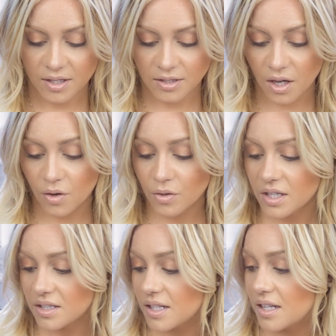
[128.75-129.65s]
So
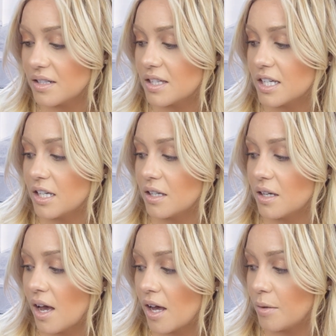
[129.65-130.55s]
this is
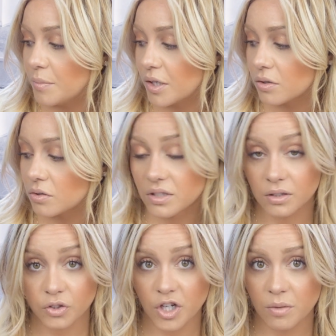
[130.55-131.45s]
the Miracle
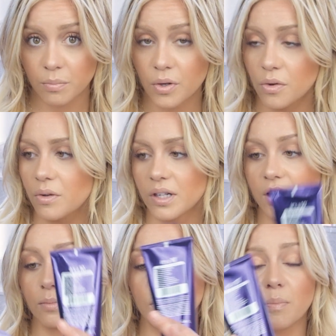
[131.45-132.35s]
Silk shampoo, and it
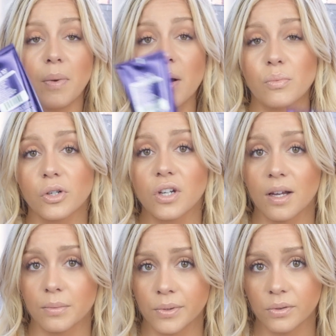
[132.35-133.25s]
comes with a pump, which
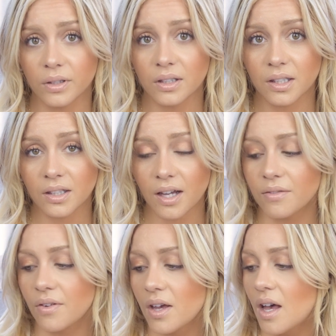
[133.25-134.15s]
I absolutely
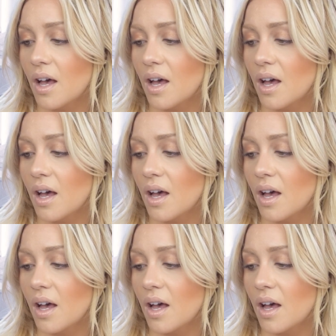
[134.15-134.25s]
love.